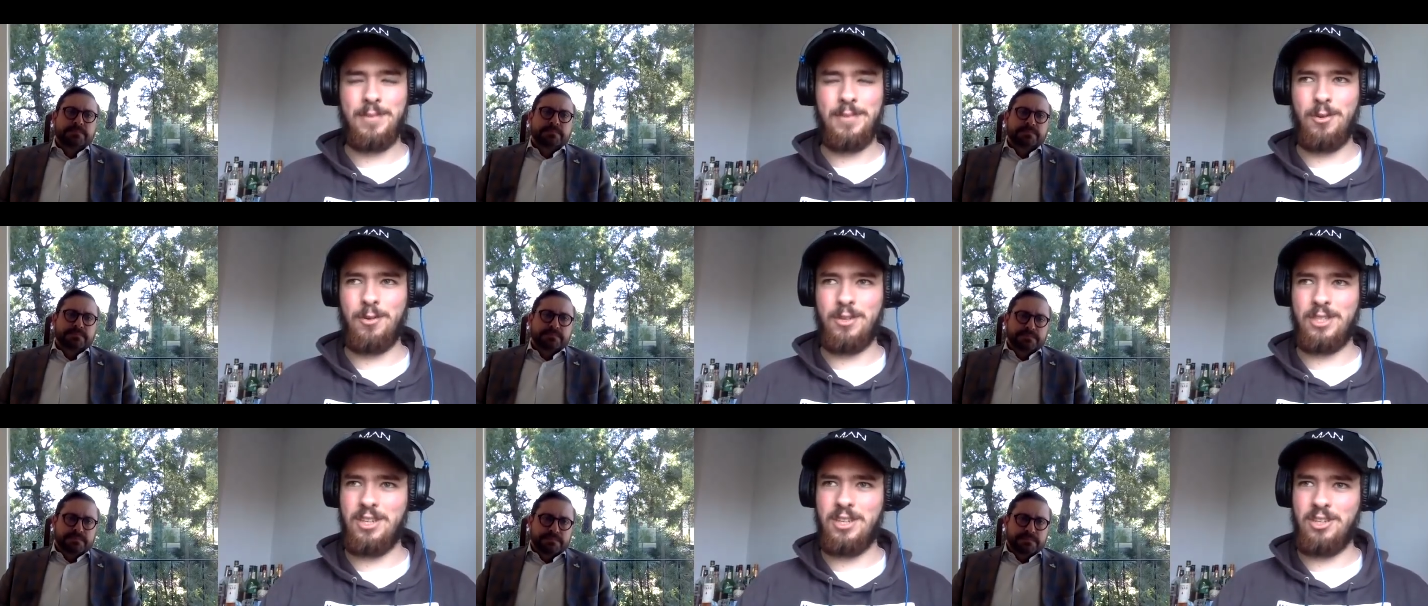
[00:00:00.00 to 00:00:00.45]
Speaker 1: You
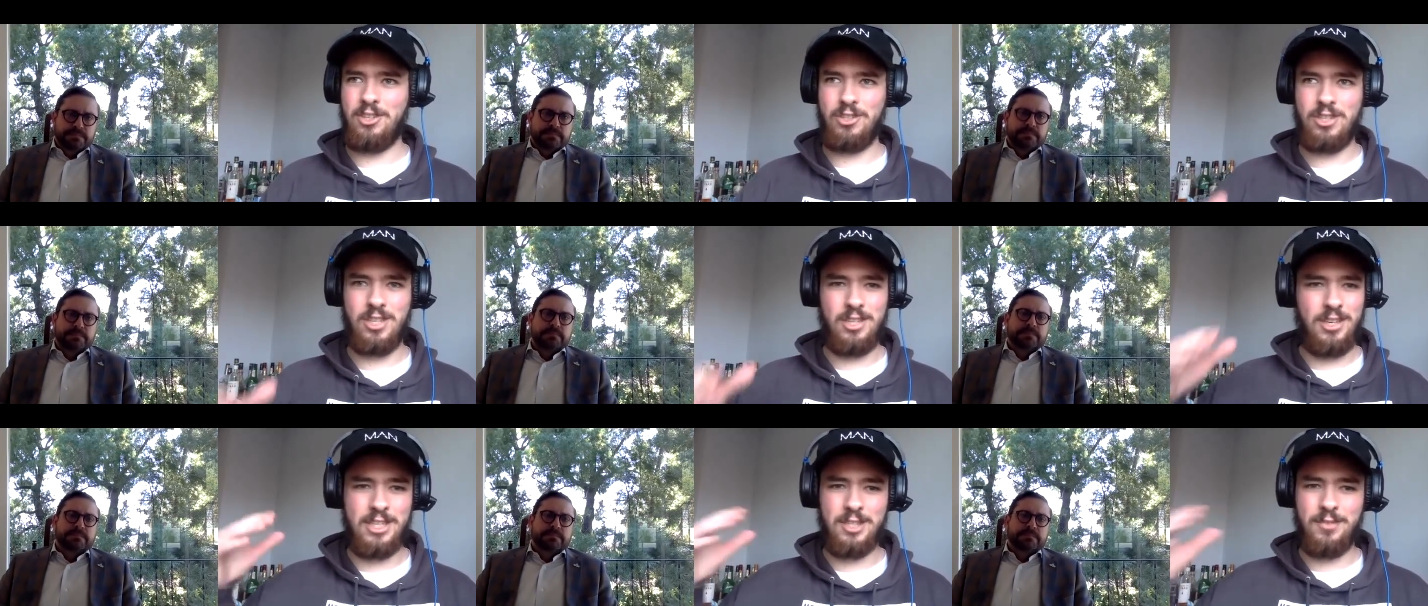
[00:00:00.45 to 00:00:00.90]
know, it's not
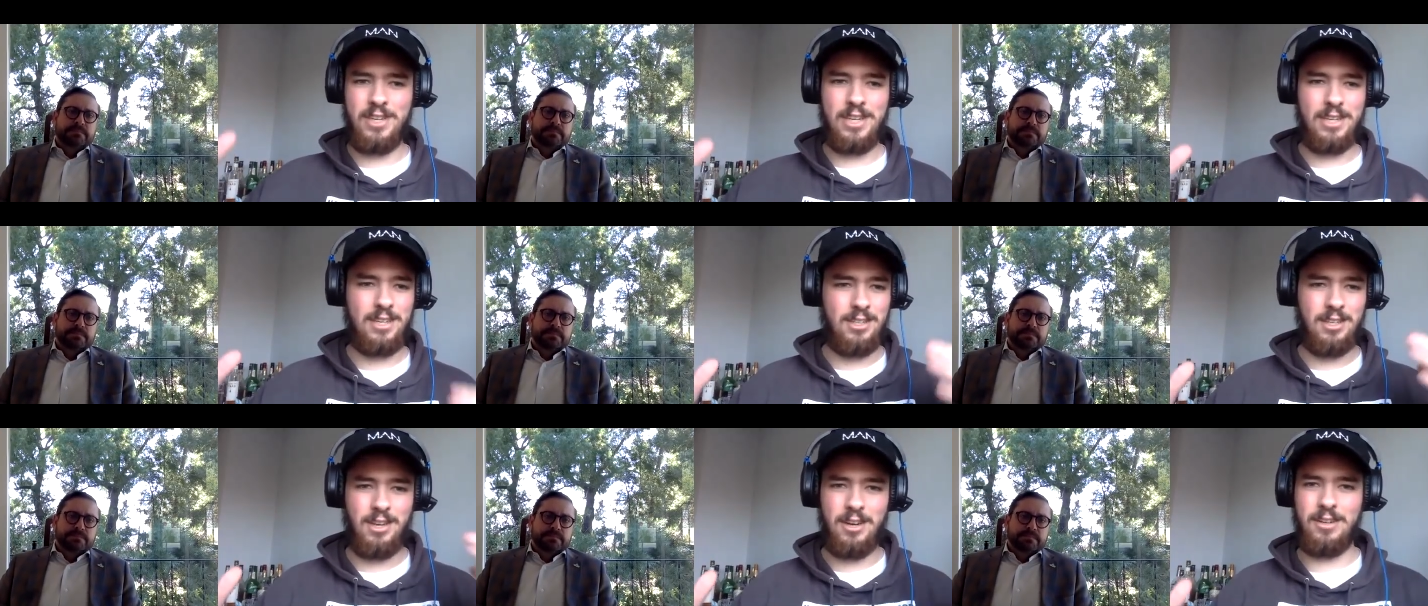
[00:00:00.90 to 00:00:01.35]
just a nice
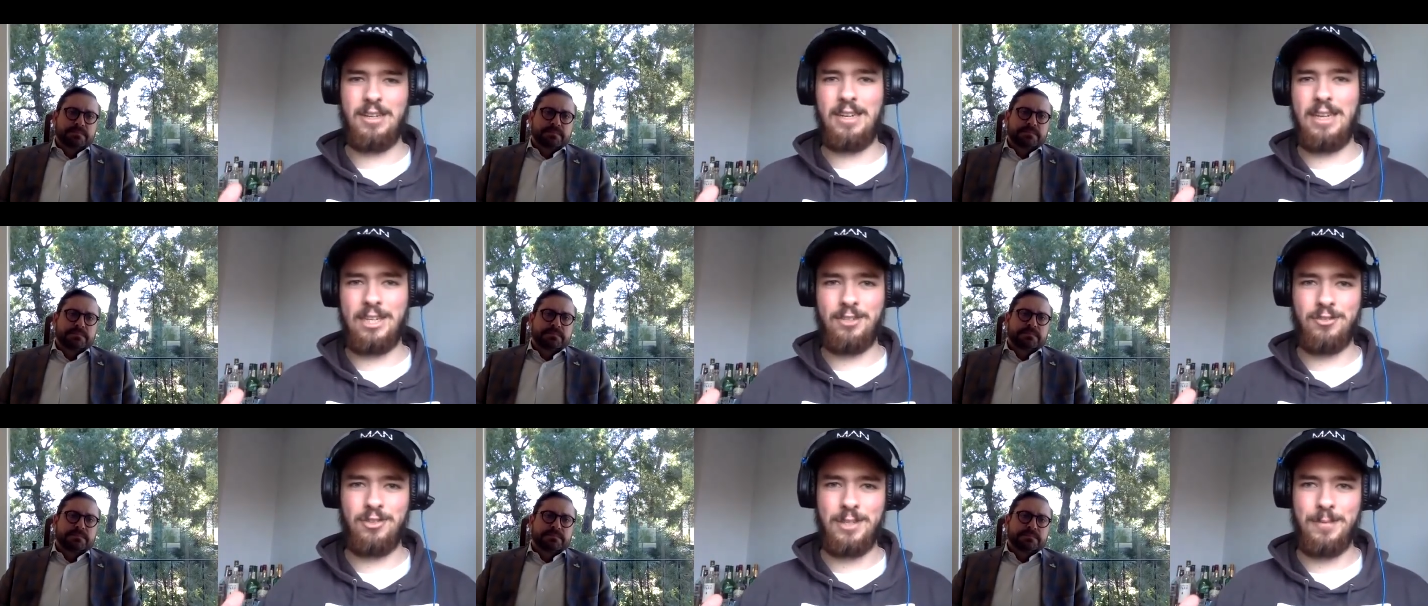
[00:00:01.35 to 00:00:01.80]
vehicle turned
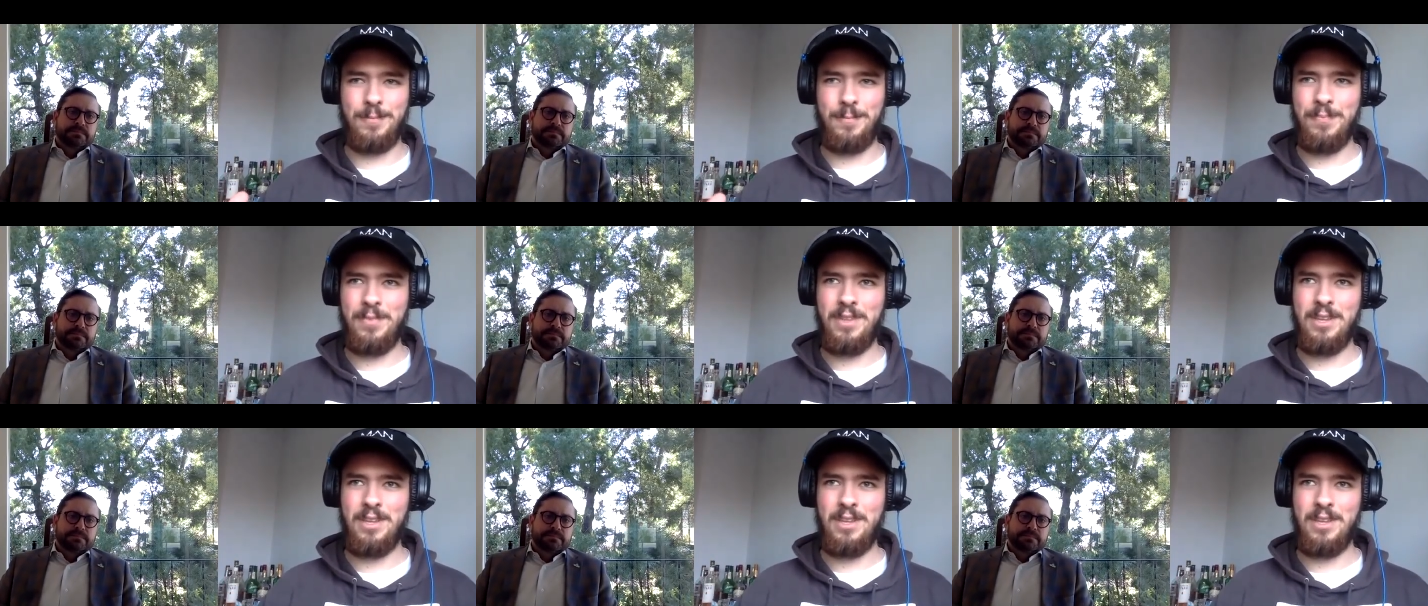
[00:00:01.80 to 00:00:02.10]
electric.